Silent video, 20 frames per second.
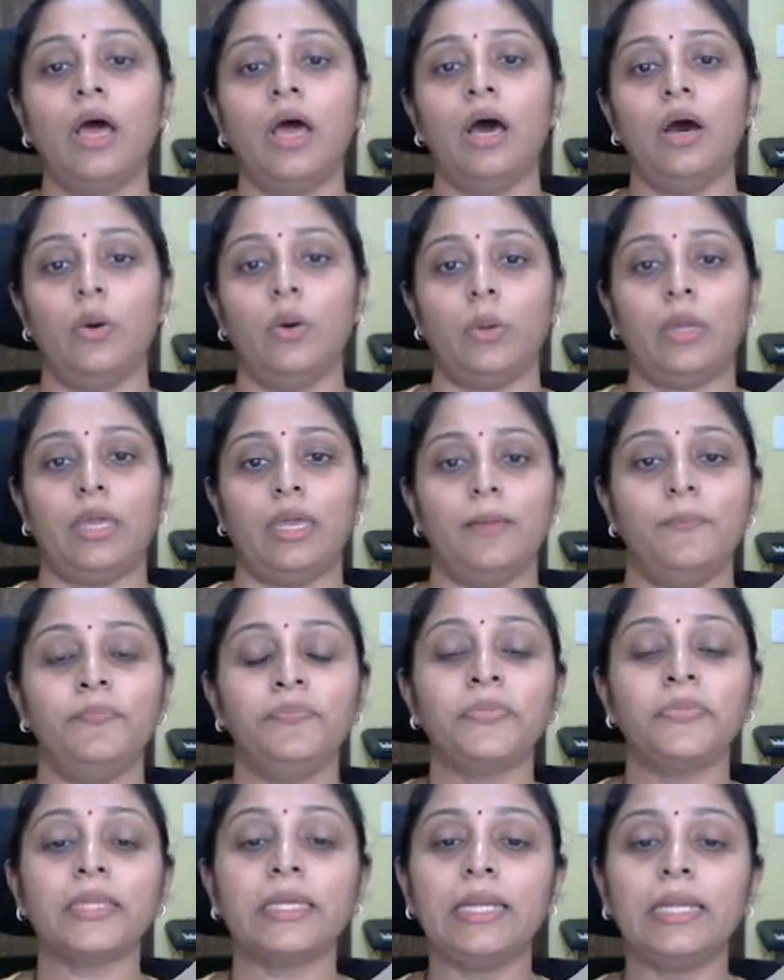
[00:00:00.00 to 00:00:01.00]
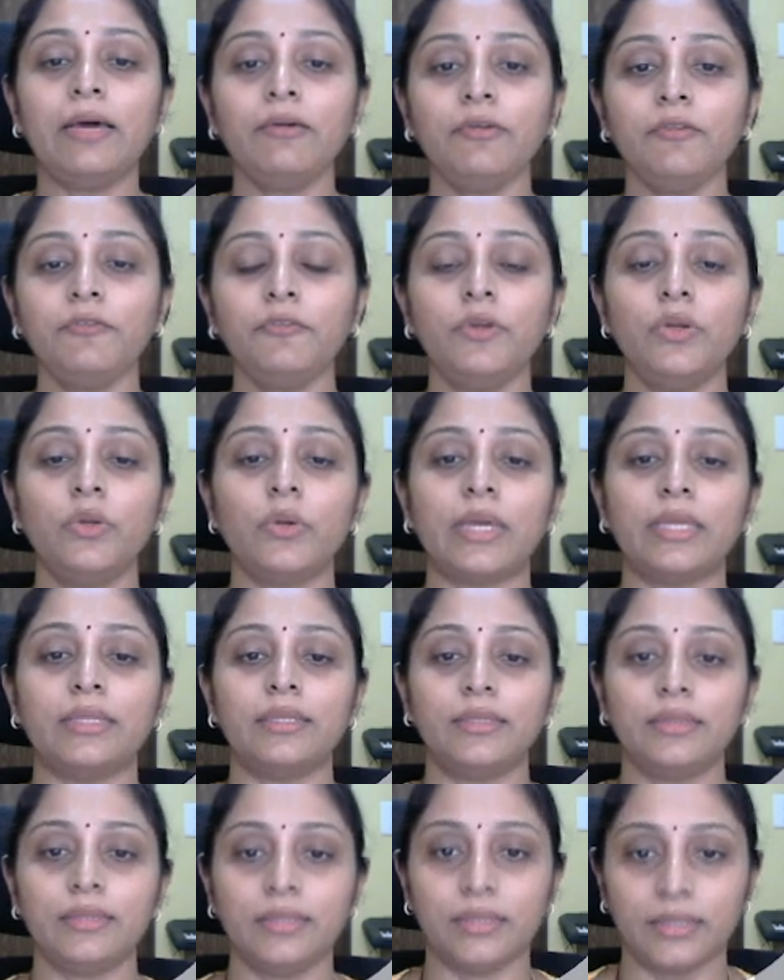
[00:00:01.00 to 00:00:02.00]
Okay. Now if you look at the
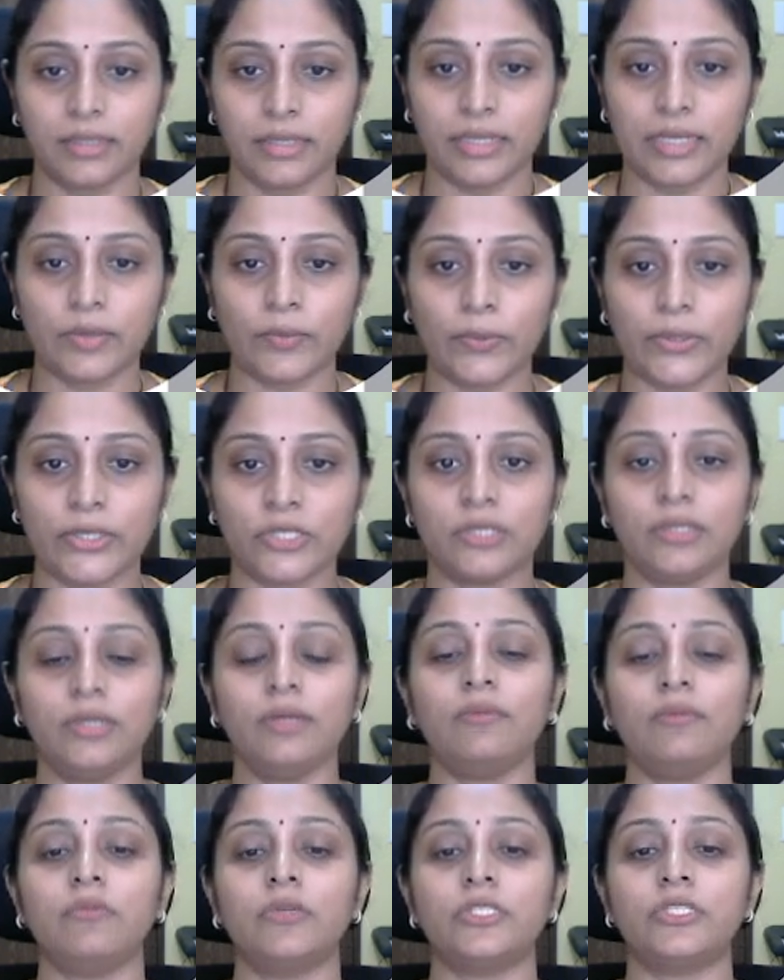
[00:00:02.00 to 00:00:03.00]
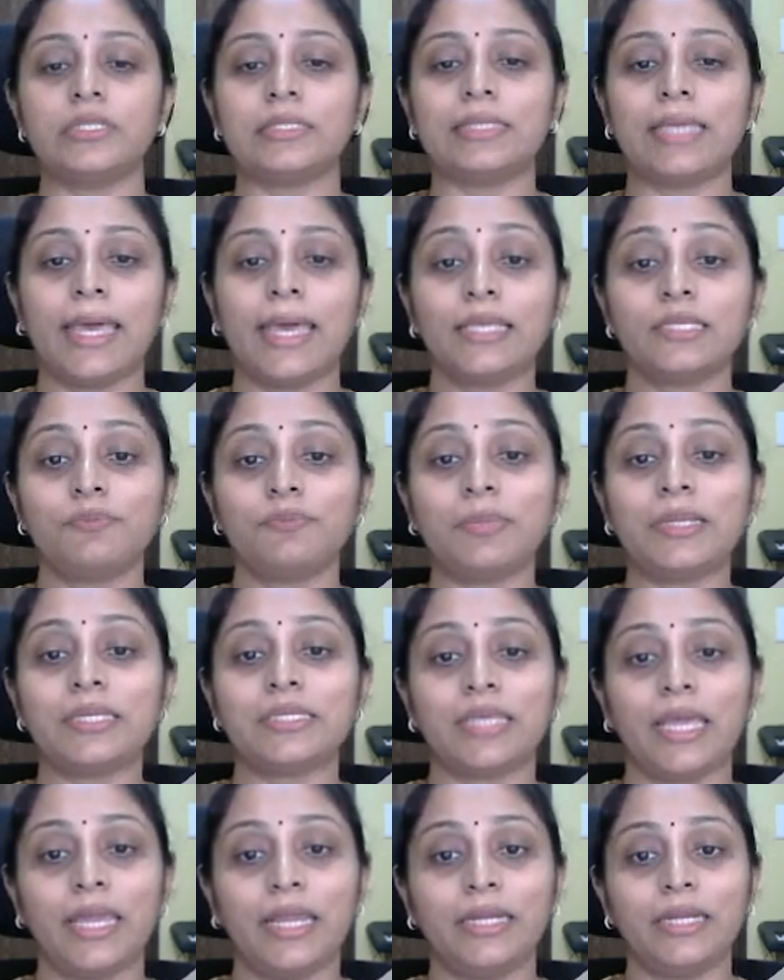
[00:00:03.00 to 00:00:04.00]
third equation, which is x plus
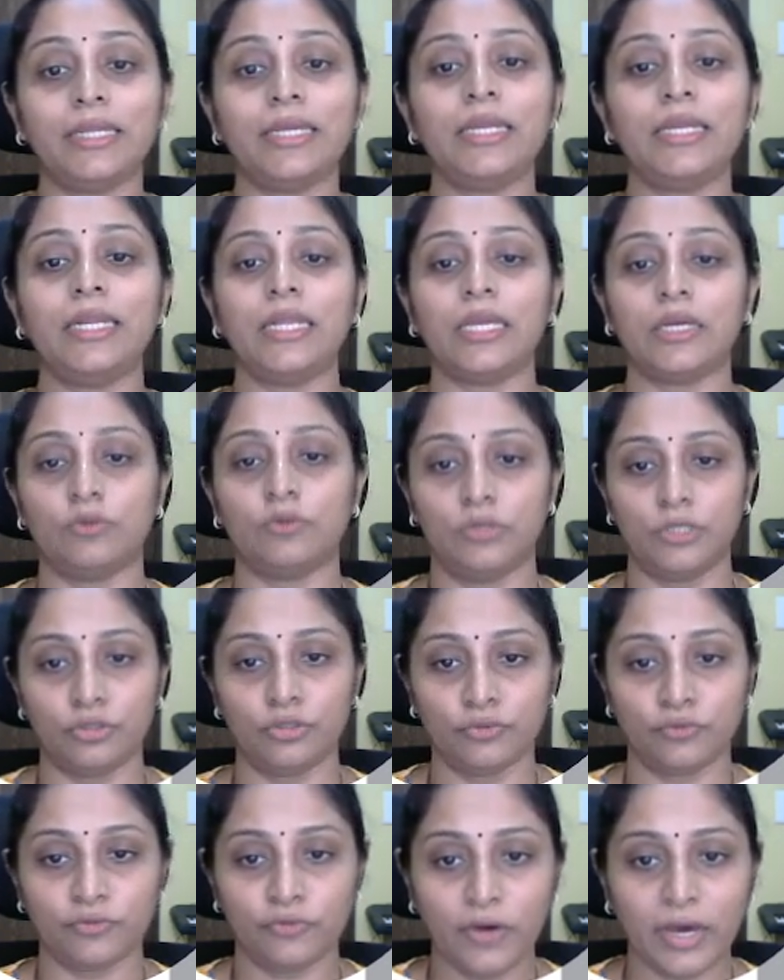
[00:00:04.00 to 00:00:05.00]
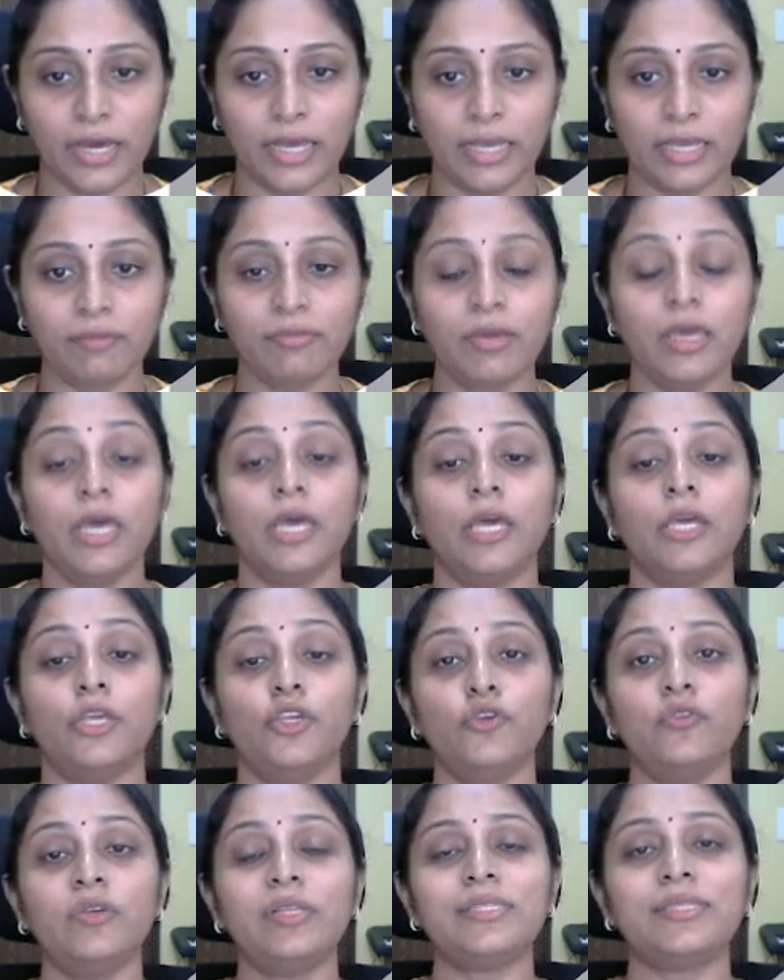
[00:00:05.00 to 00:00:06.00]
18 equal to 5,
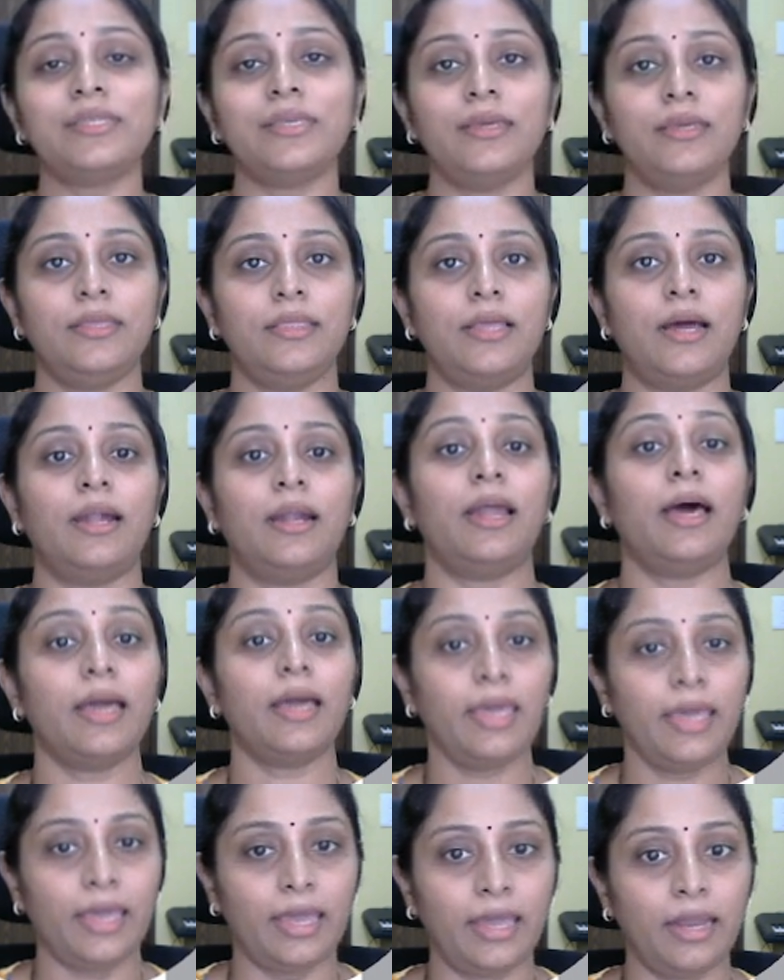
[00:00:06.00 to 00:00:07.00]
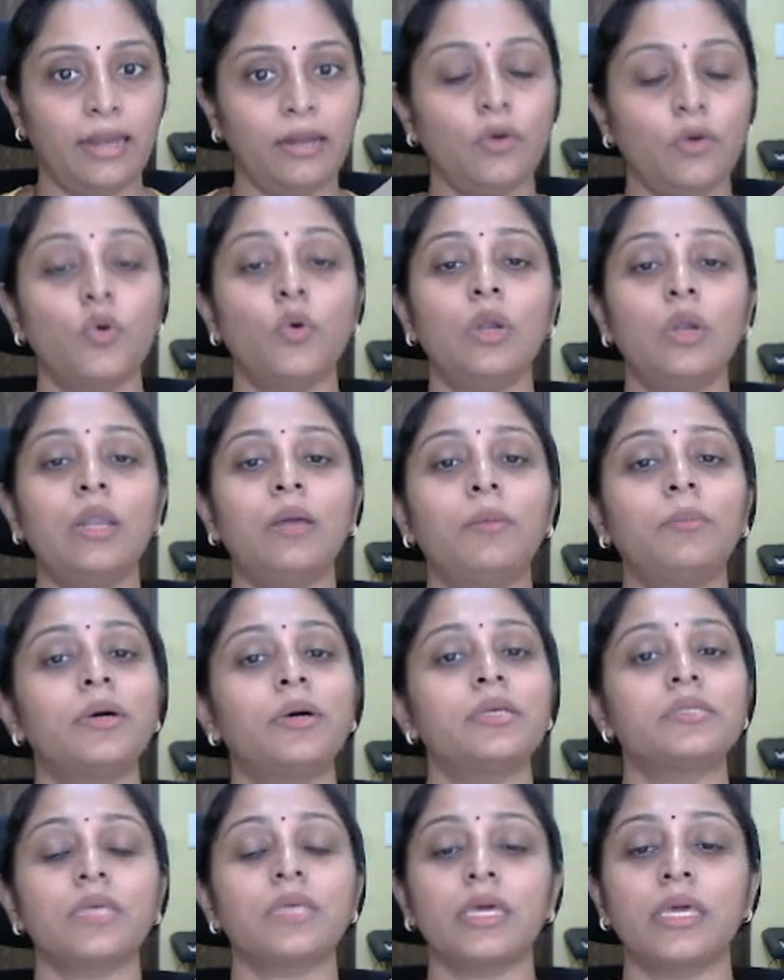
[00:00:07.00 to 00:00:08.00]
you will see that again whole
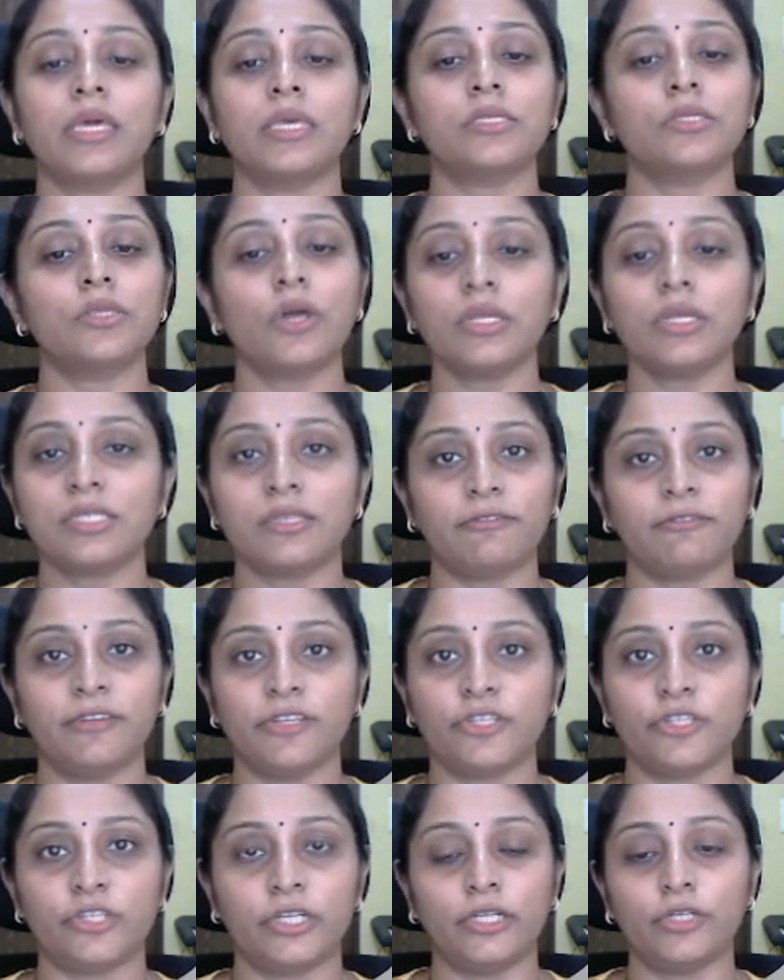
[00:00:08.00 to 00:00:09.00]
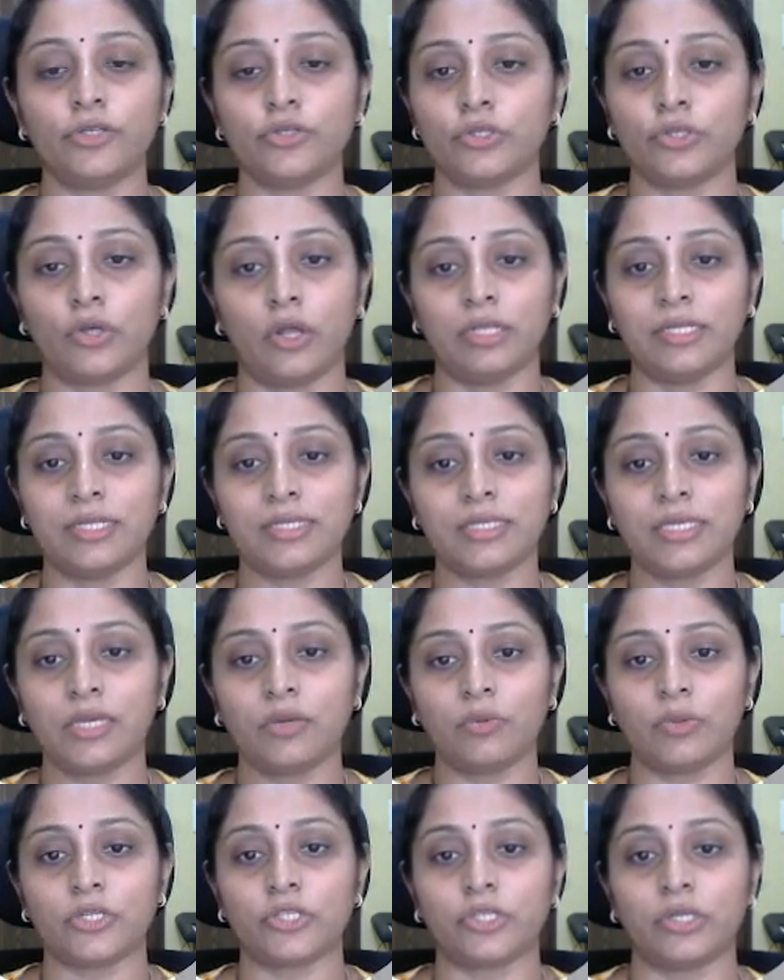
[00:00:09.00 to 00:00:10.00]
numbers is not sufficient to solve this
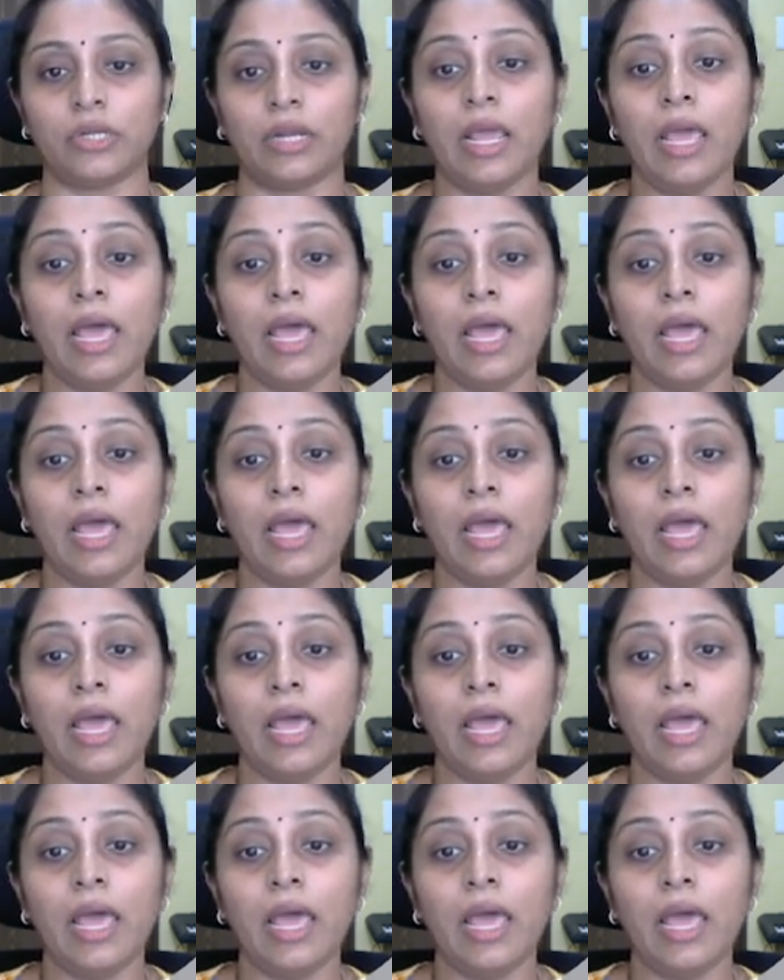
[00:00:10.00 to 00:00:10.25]
equation.